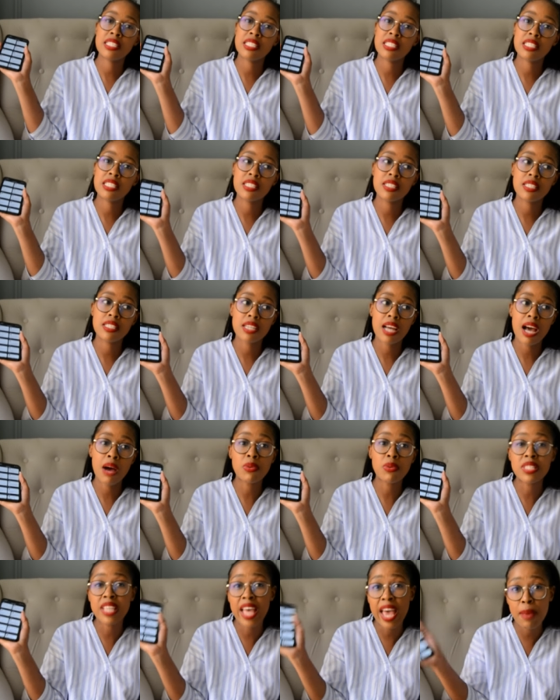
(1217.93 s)

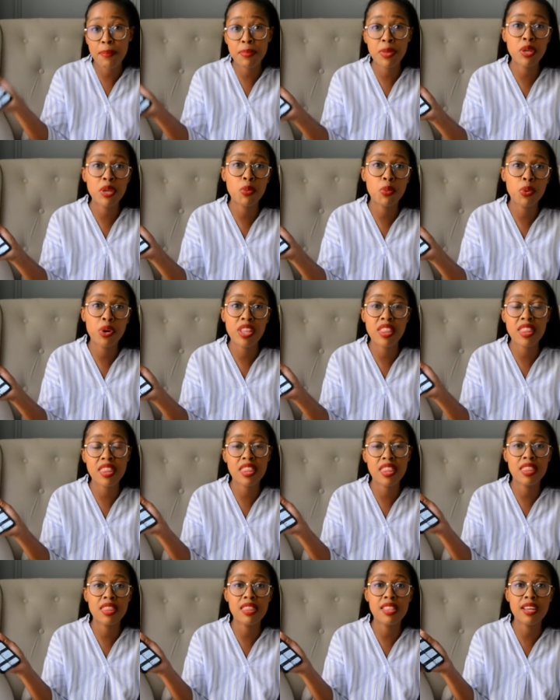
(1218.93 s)
and I was
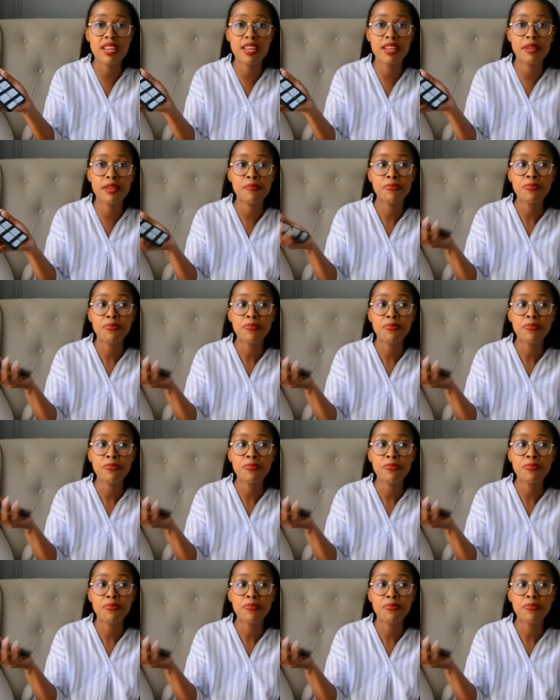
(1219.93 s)
happy with